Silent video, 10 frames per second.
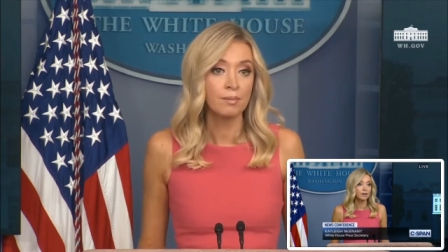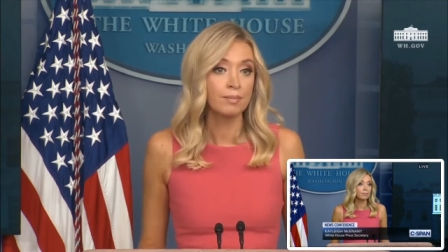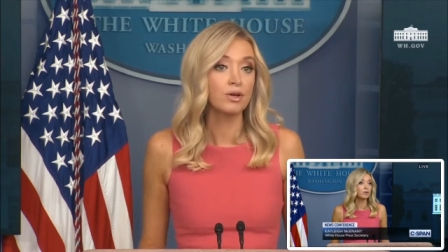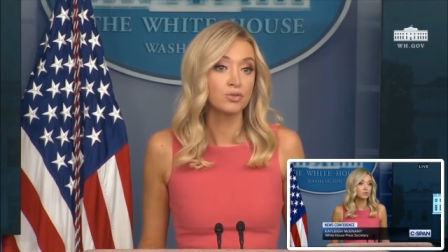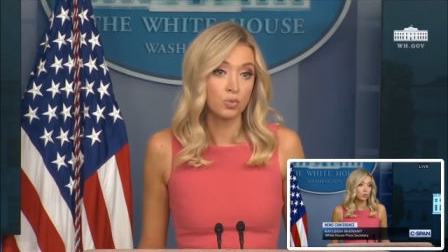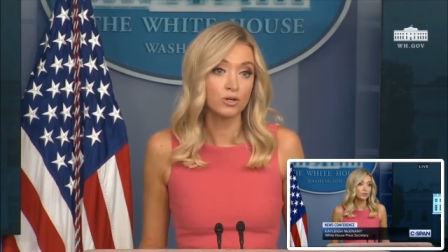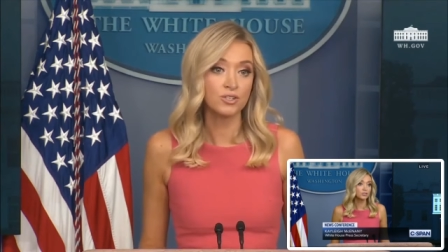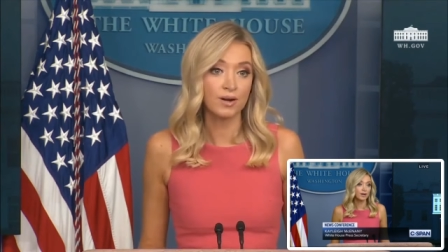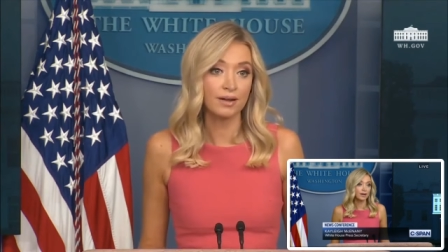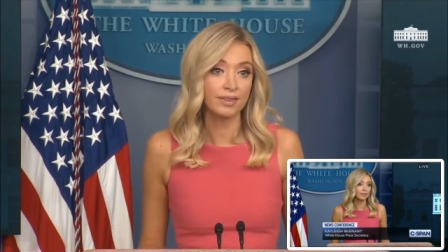Those words
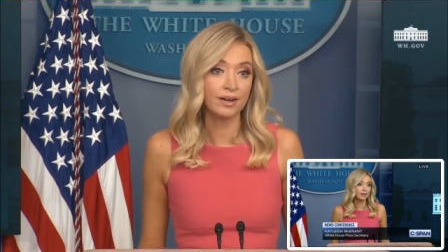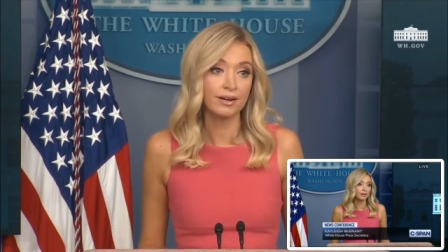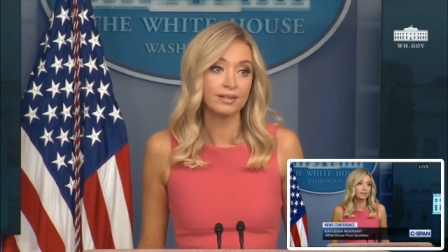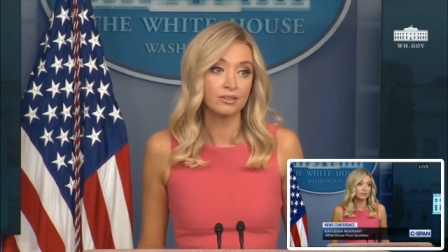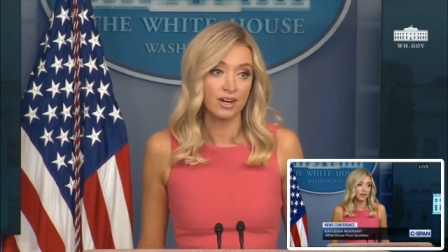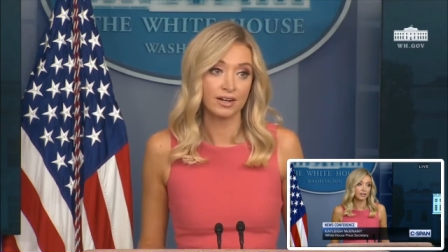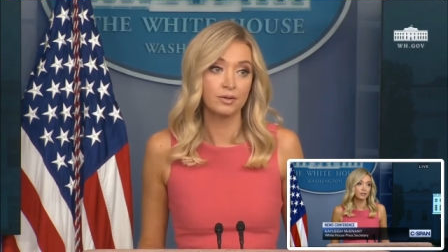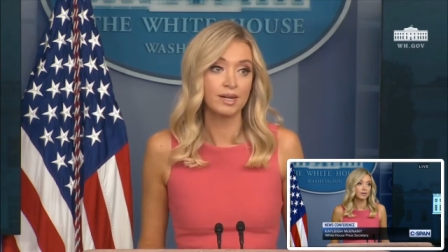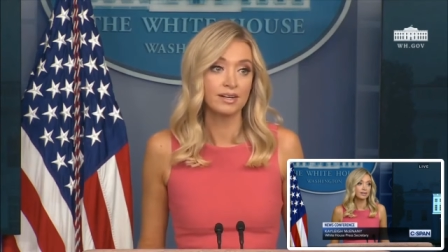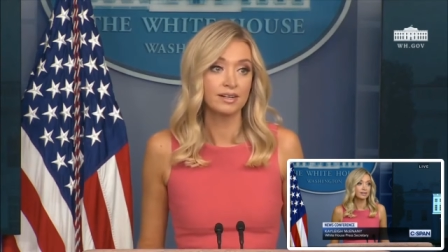are out there and they're
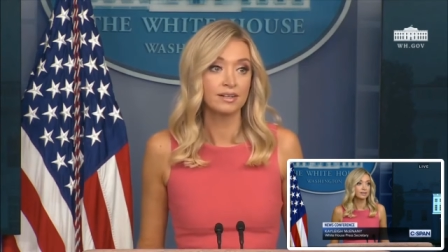documented.